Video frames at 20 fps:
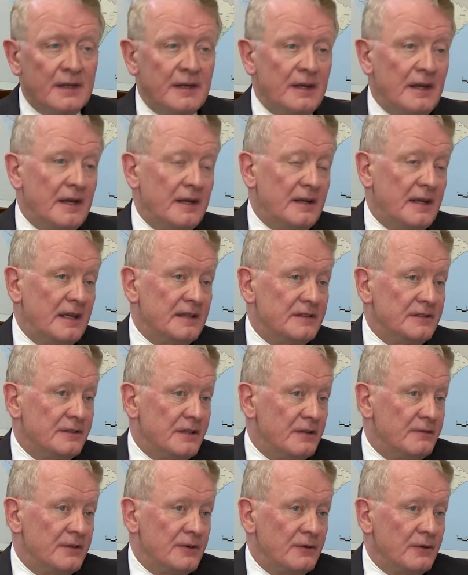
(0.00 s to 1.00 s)
And to
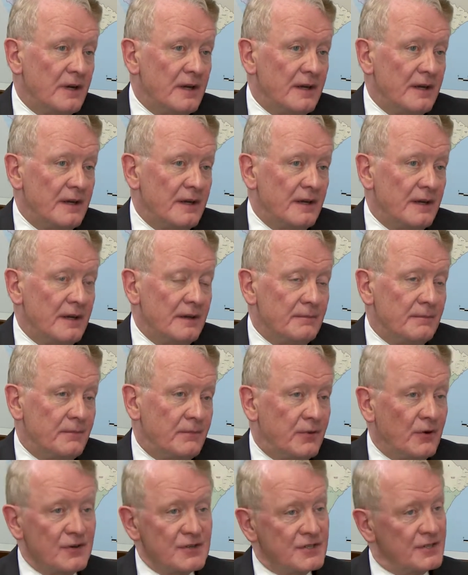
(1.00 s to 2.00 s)
give you a
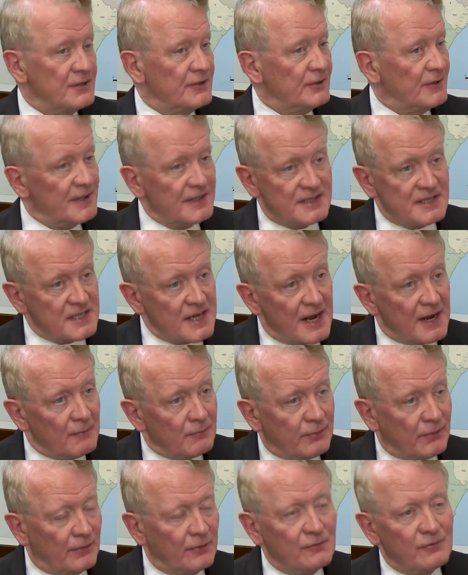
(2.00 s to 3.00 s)
personal
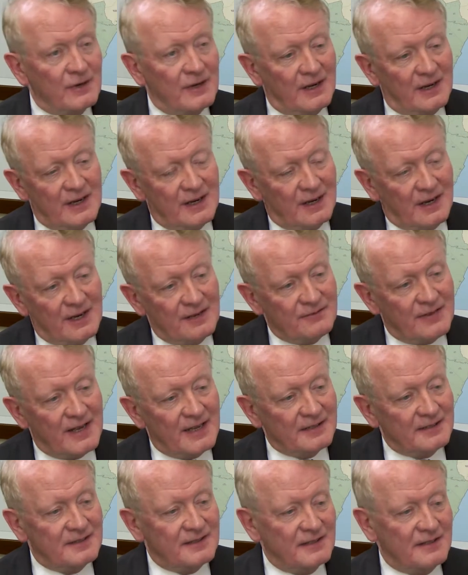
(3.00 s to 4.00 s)
example, I've
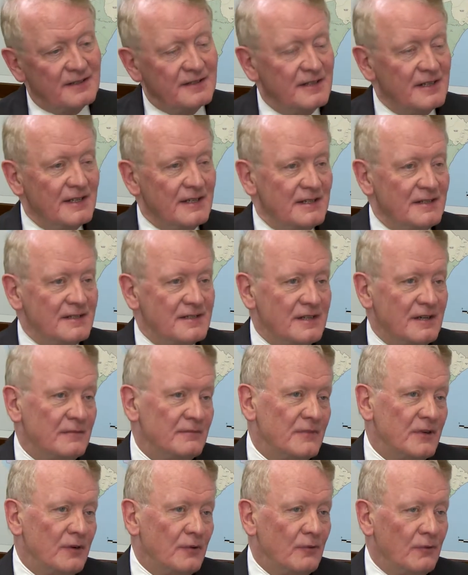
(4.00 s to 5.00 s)
had
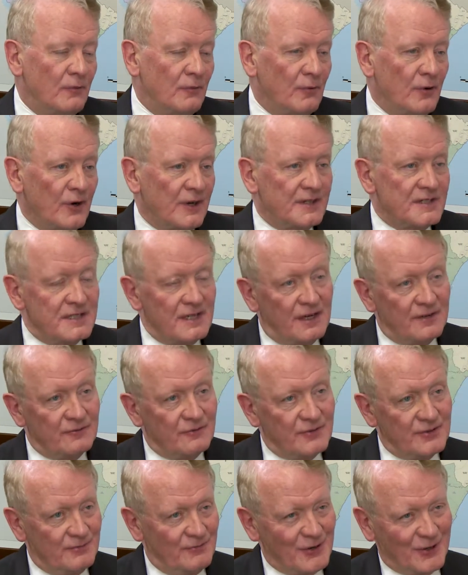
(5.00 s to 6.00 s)
some work
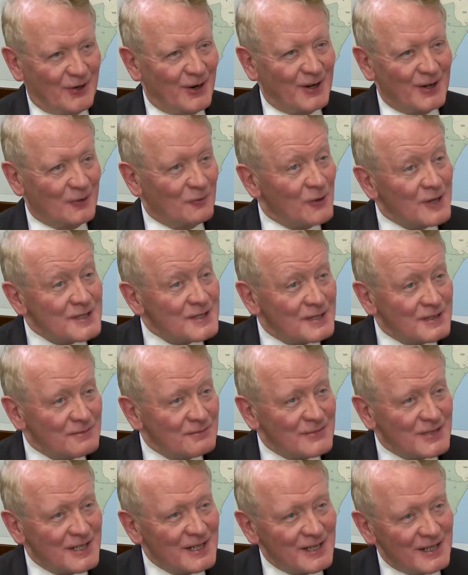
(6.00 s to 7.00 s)
done with regarding
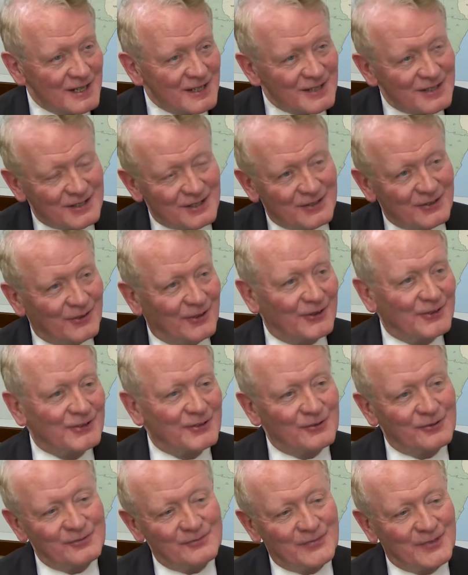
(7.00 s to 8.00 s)
wisdom teeth and
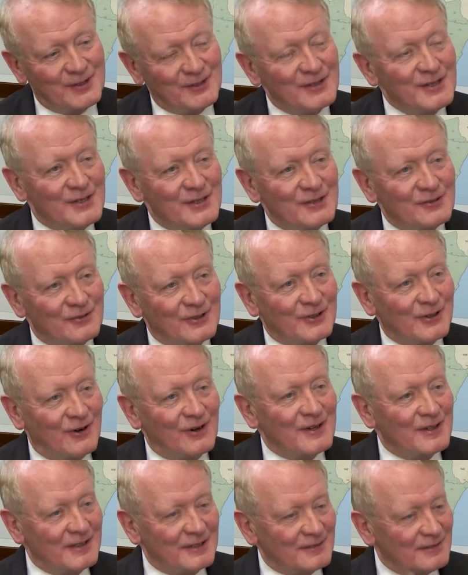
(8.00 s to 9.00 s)
also
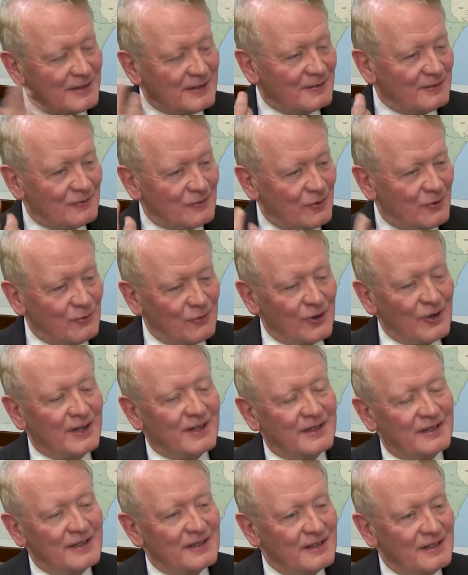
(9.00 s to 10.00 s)
regarding
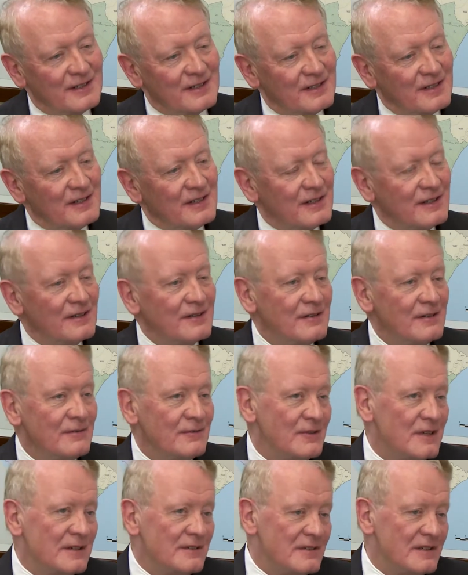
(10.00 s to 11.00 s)
work
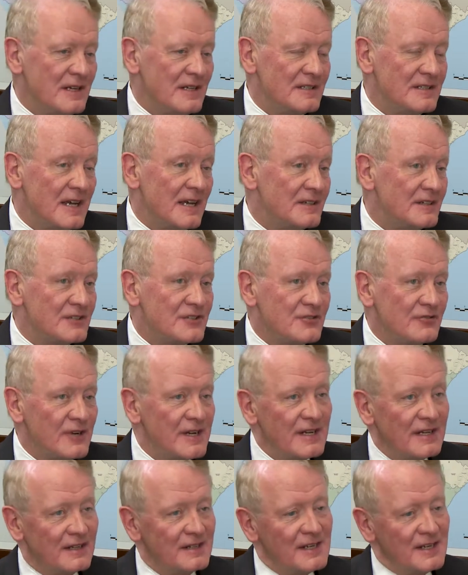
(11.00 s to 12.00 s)
in
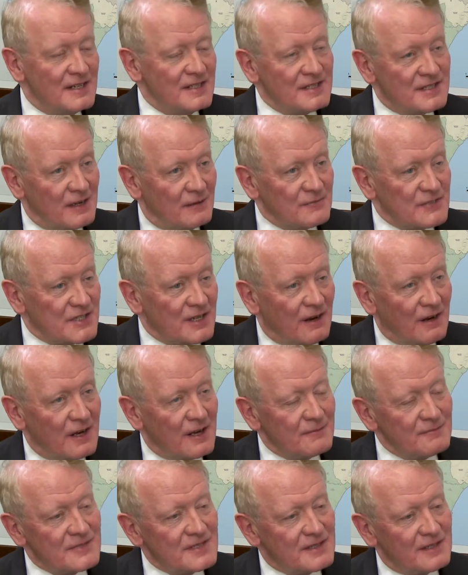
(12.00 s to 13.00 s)
dentistry. And
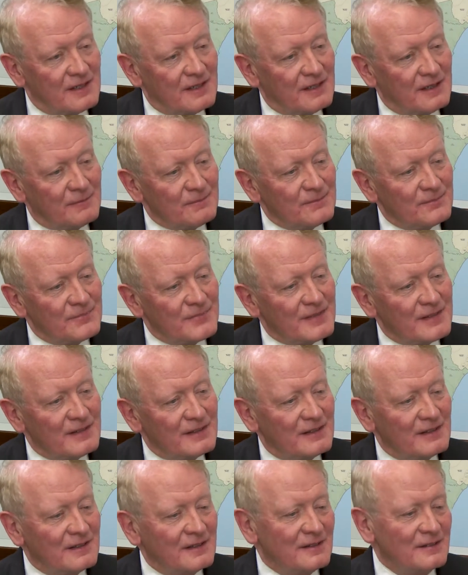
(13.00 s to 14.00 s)
sometimes
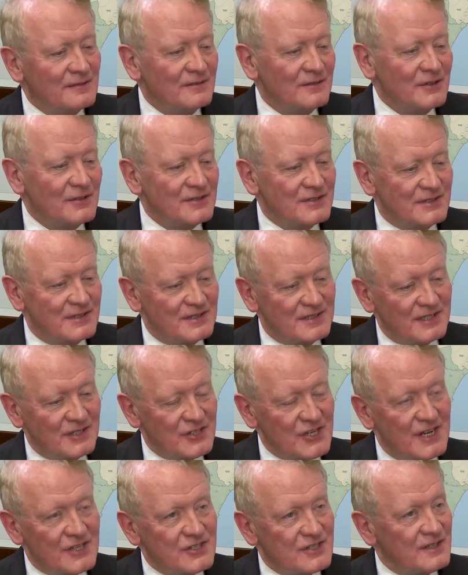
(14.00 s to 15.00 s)
there's the
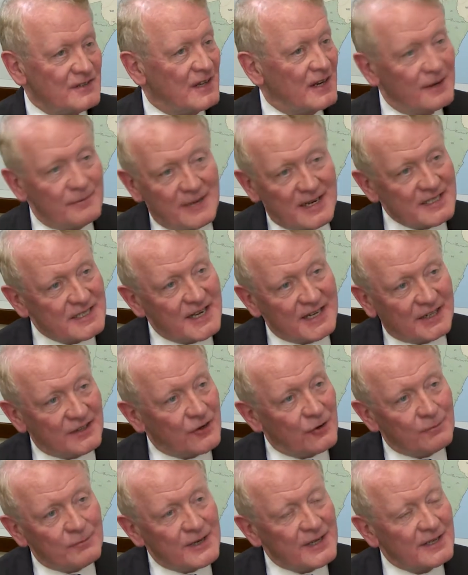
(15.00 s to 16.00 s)
suggestion that I might take an
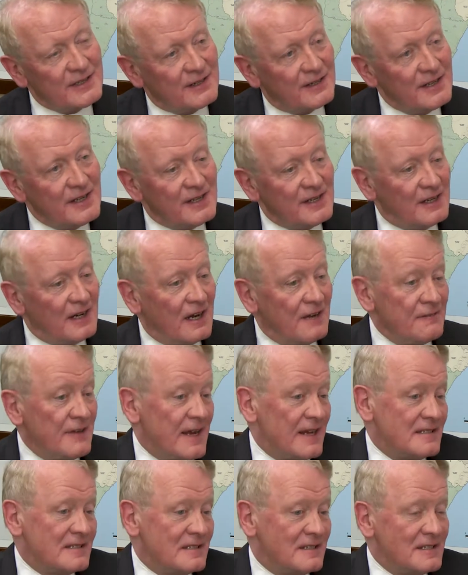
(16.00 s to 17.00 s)
opiate. And I've
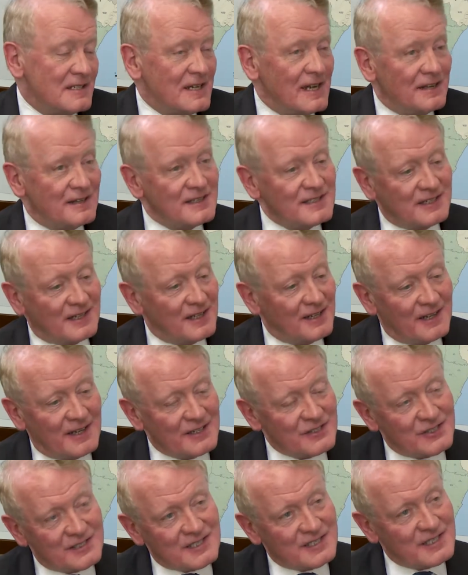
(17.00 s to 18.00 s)
asked the dentist, can
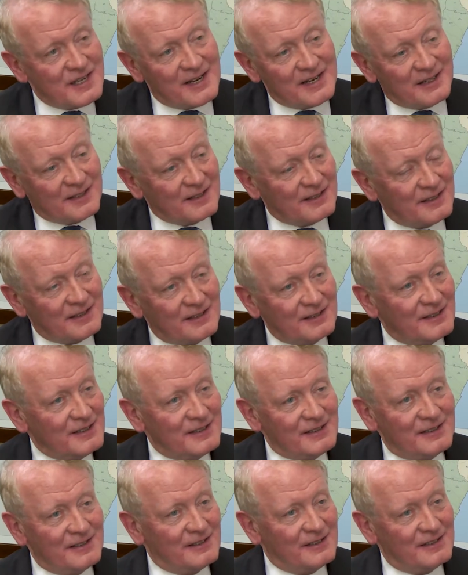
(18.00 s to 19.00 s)
I just take a
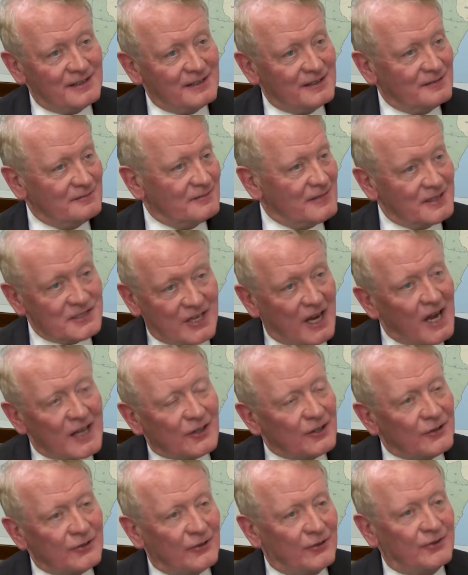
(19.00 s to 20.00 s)

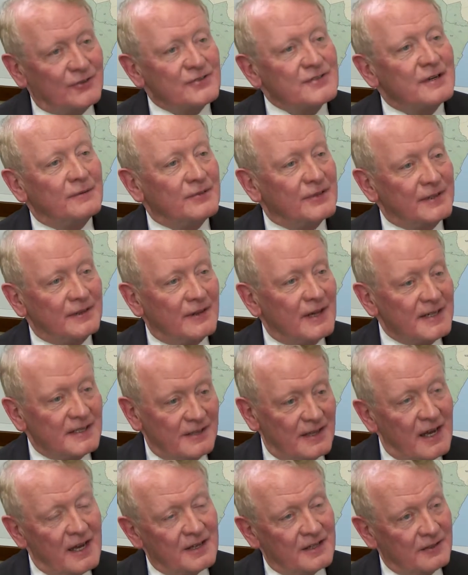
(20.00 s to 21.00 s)
Tylenol or something
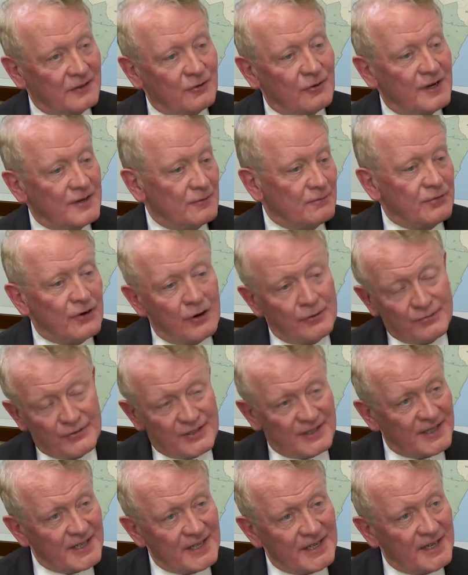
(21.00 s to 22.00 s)
like that? And quite
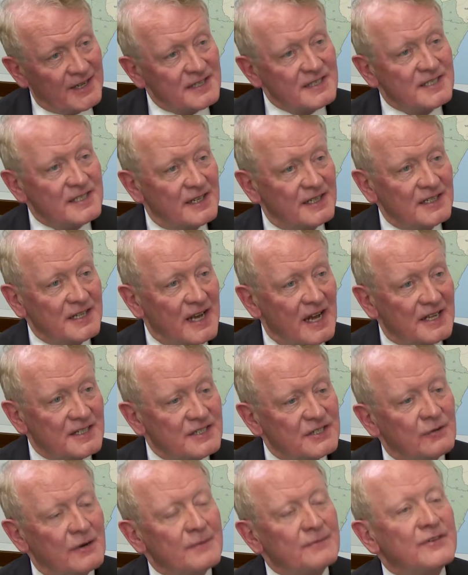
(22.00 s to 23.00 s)
appropriately, he has said
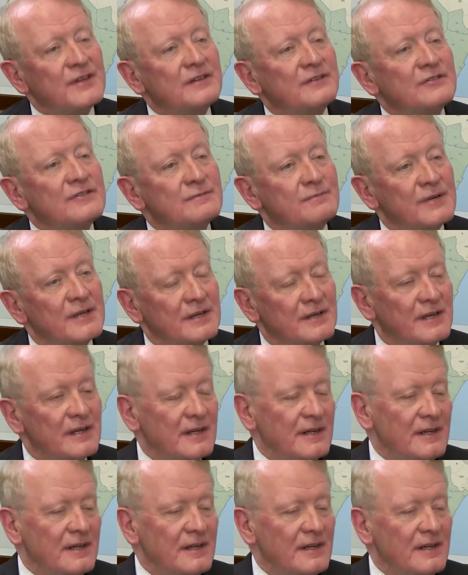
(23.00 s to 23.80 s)
yes. So I think there's been